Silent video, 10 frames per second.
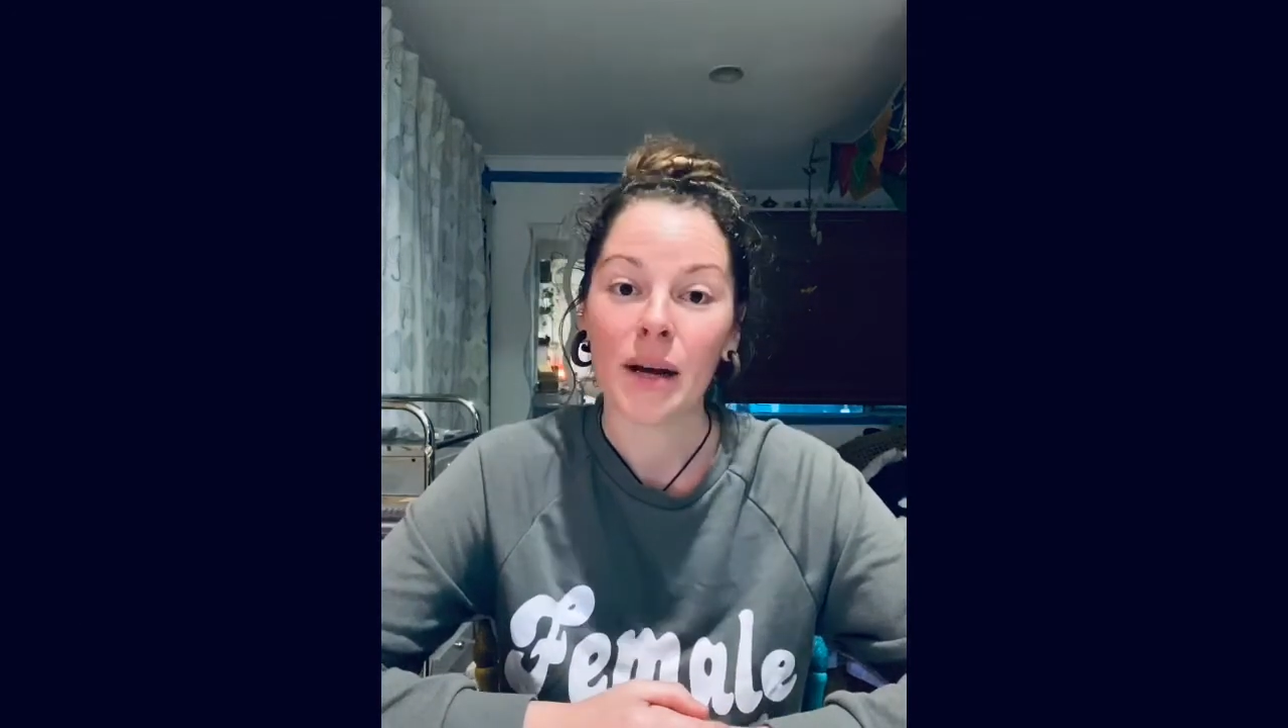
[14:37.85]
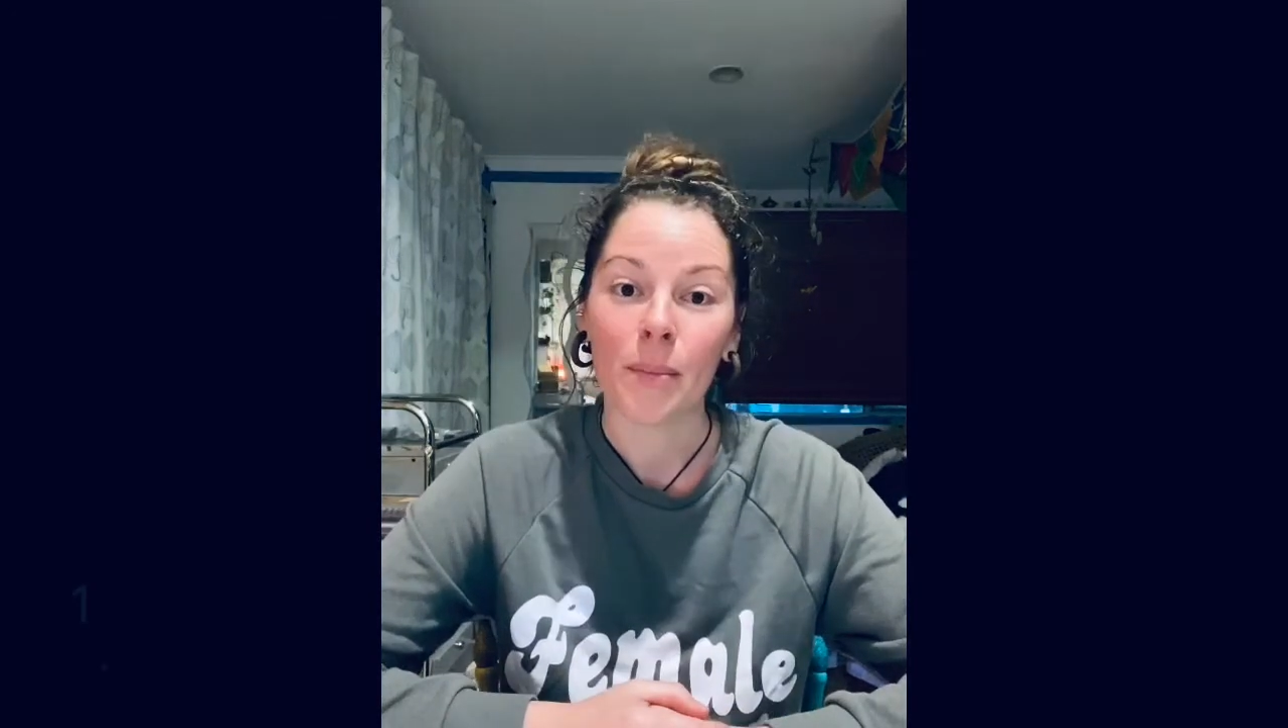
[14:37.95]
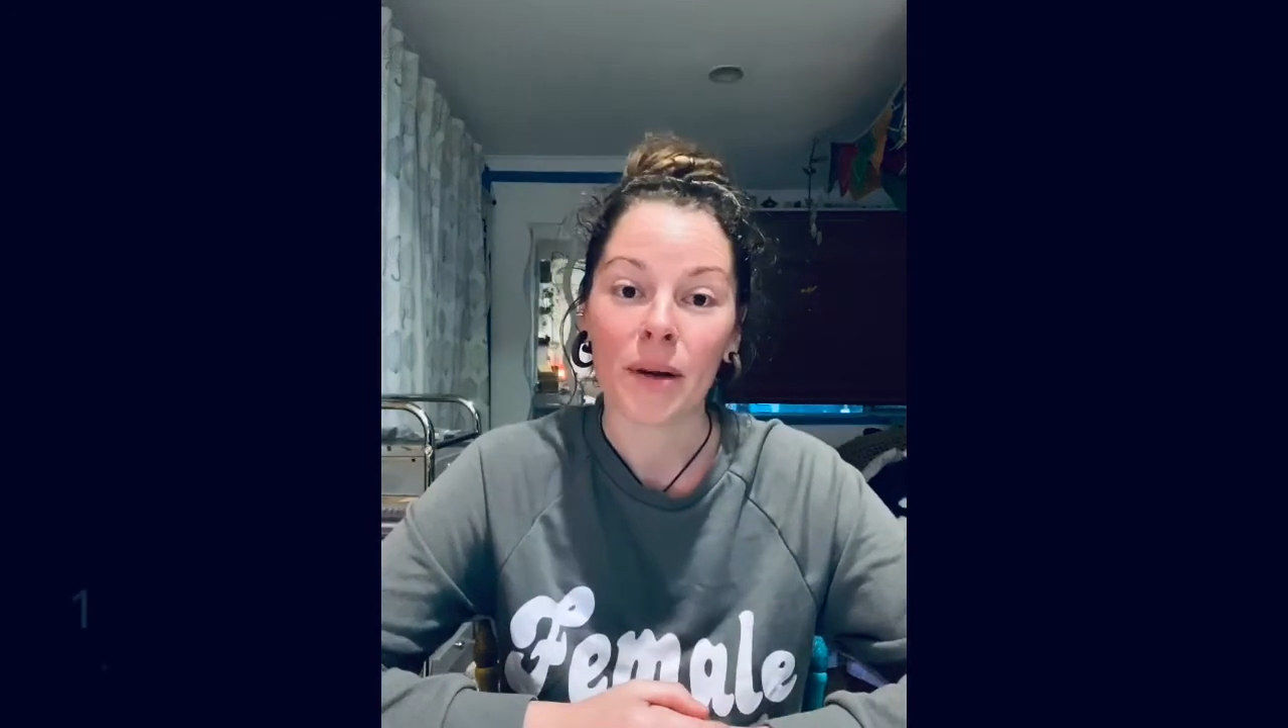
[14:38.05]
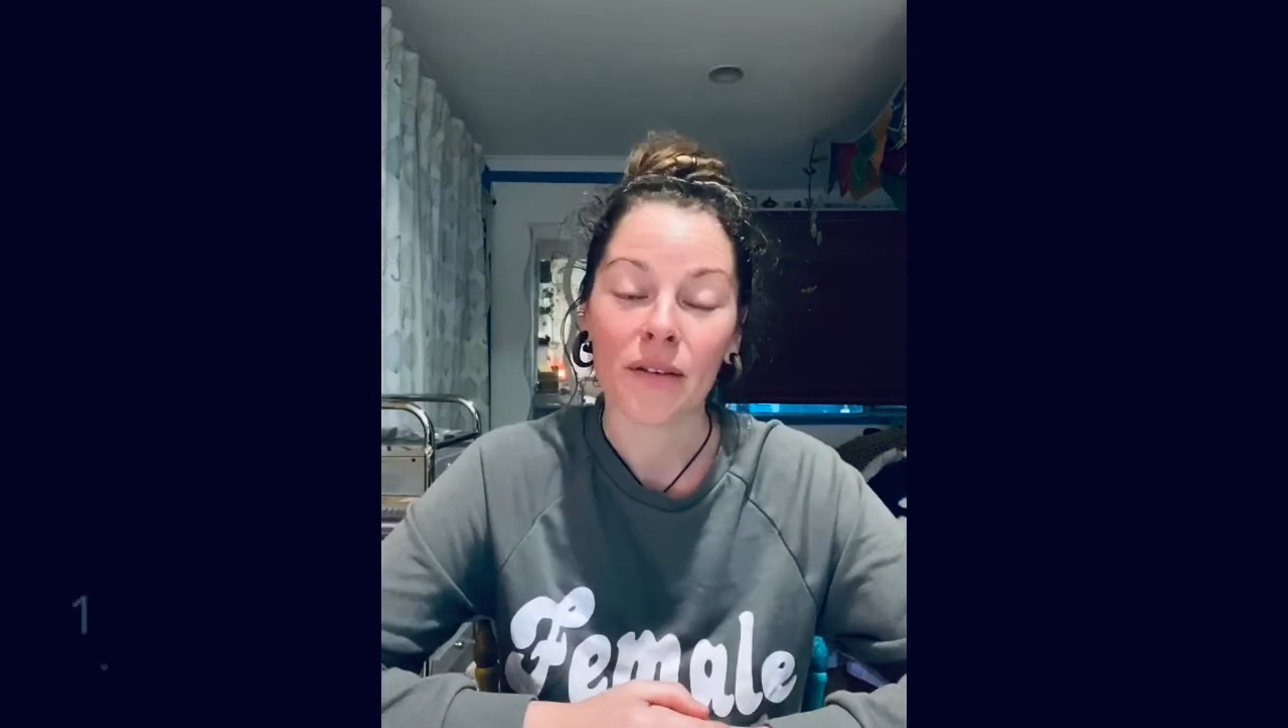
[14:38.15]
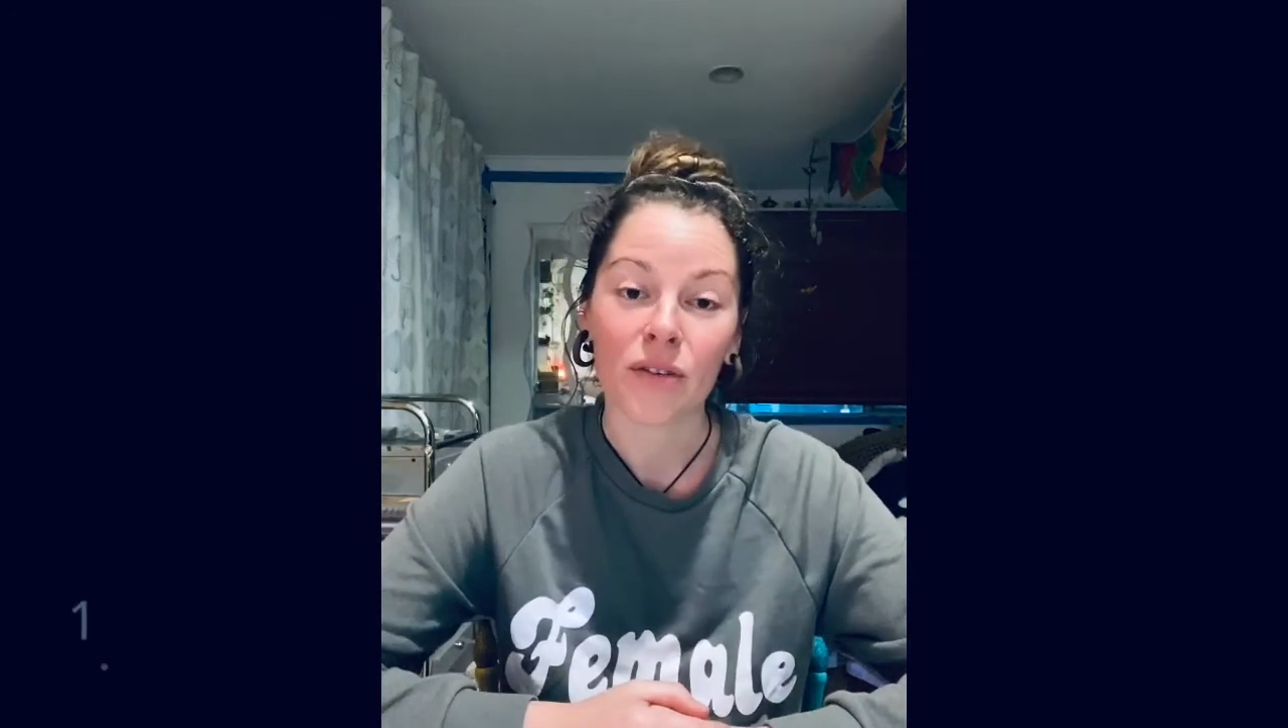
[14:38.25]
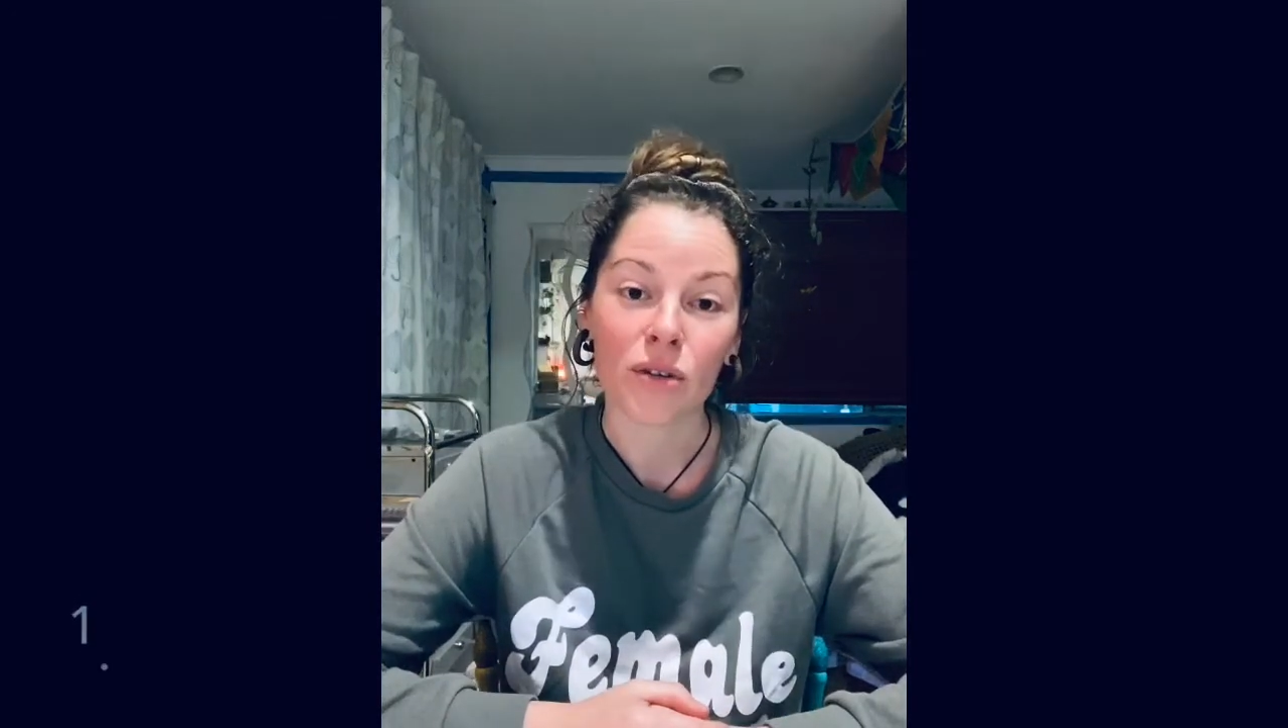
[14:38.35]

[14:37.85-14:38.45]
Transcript: But if you're